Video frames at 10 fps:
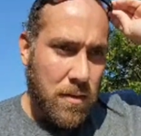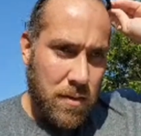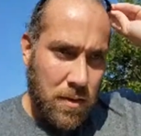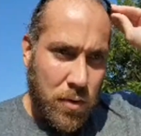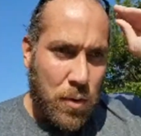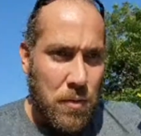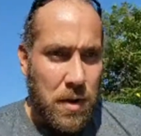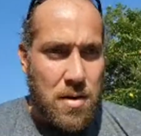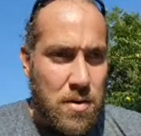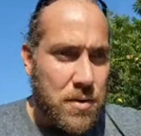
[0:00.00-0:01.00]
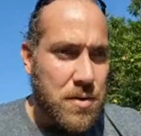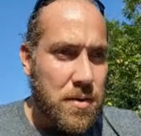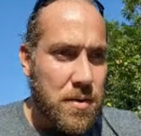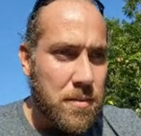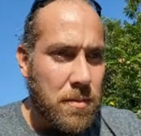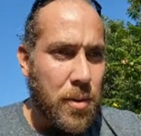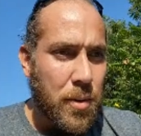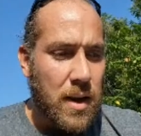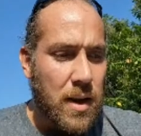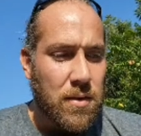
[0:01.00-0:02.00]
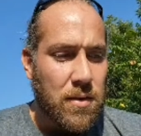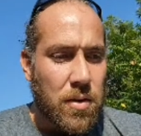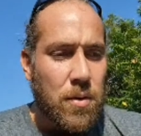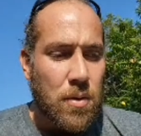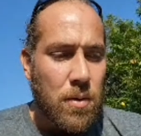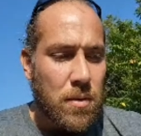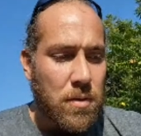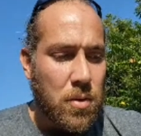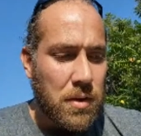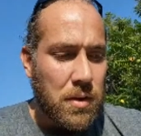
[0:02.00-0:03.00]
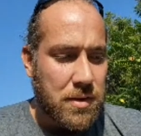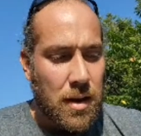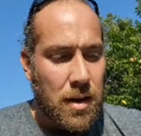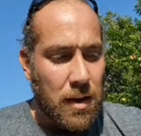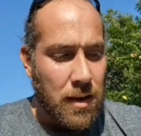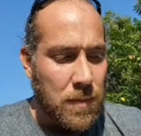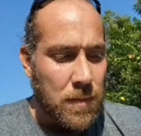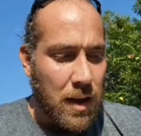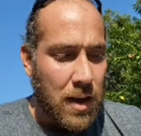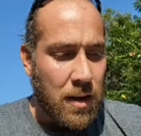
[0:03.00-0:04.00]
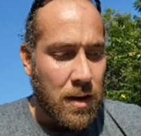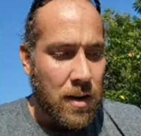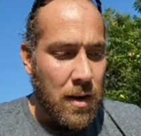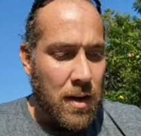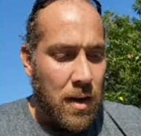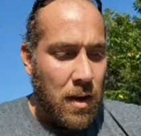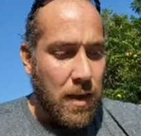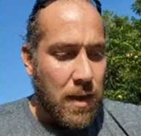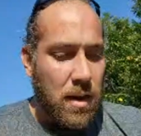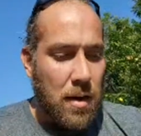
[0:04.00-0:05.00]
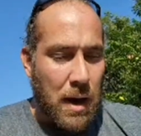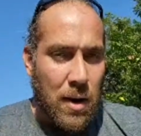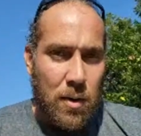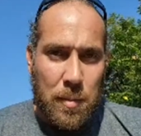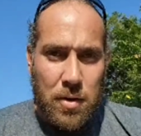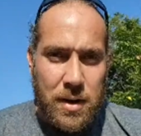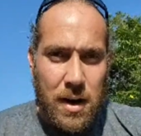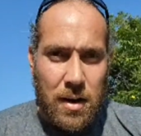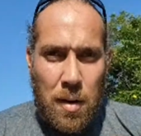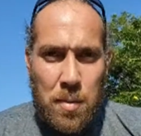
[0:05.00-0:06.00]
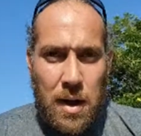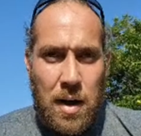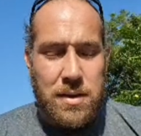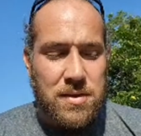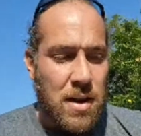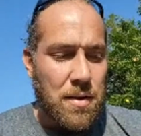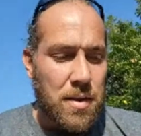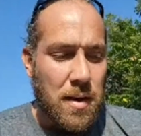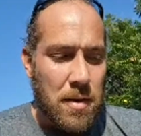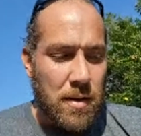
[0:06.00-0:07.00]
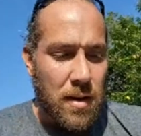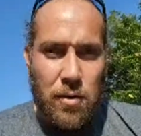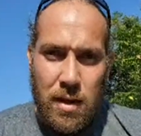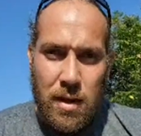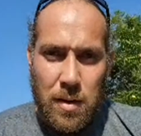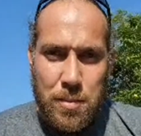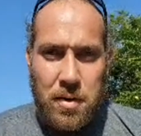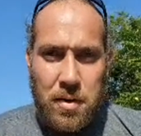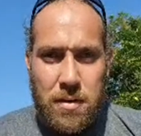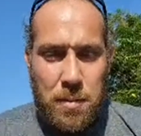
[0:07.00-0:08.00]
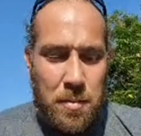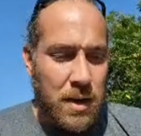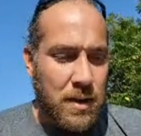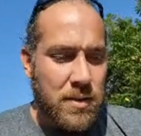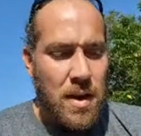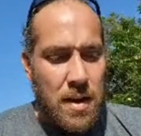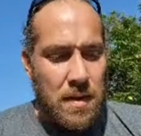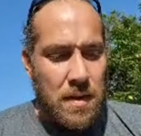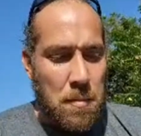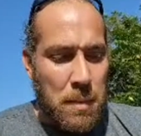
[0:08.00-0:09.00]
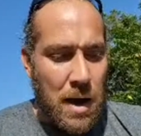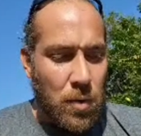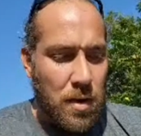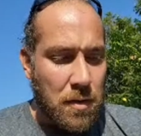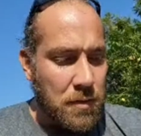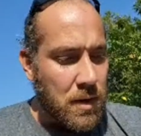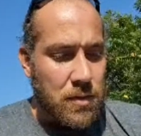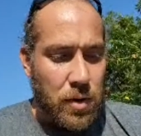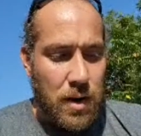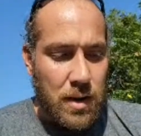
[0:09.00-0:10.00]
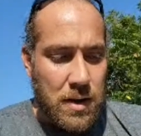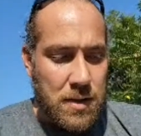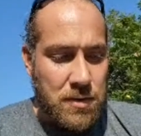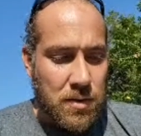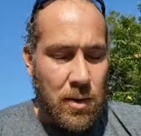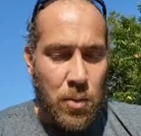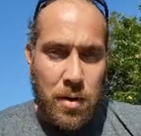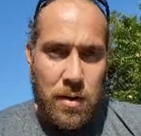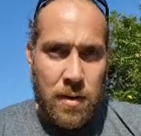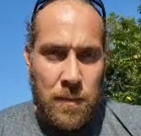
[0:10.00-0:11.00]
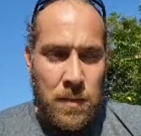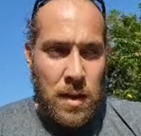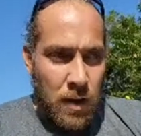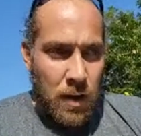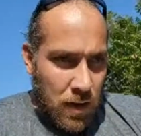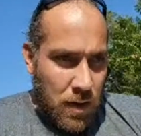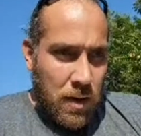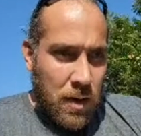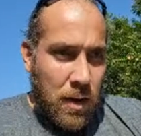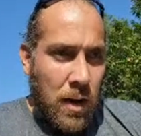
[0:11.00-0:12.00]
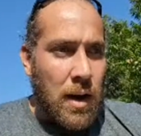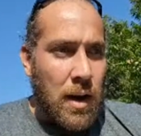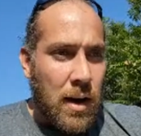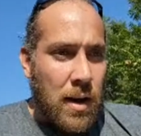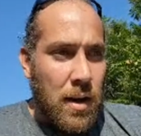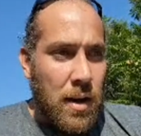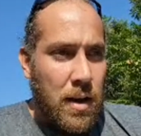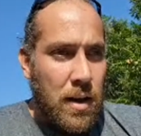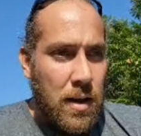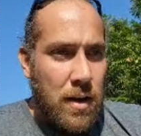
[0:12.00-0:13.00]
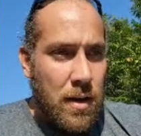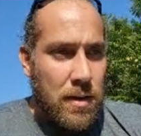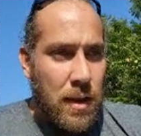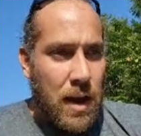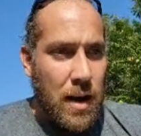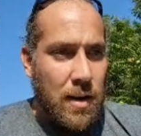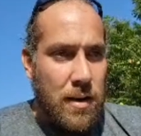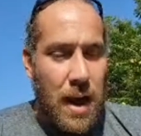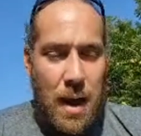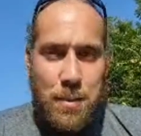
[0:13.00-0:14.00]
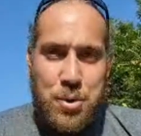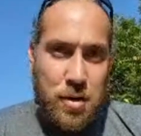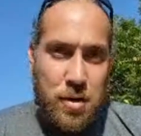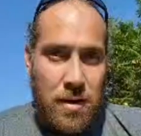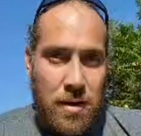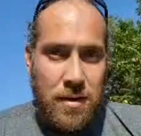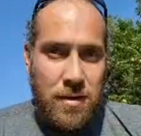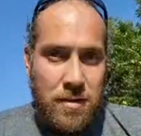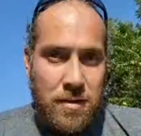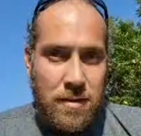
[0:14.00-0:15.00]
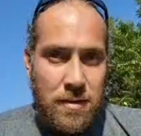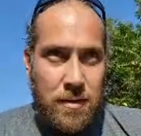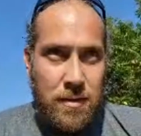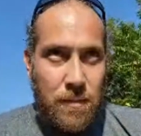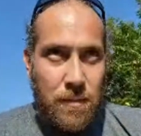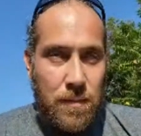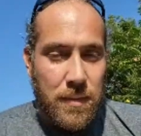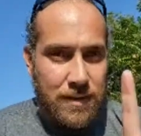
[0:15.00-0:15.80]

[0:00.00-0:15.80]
Two videos pertaining to this day, and the amount, I'm looking at a couple comments now, I'll read a couple in a couple minutes. The amount of Israelis that were that got captured that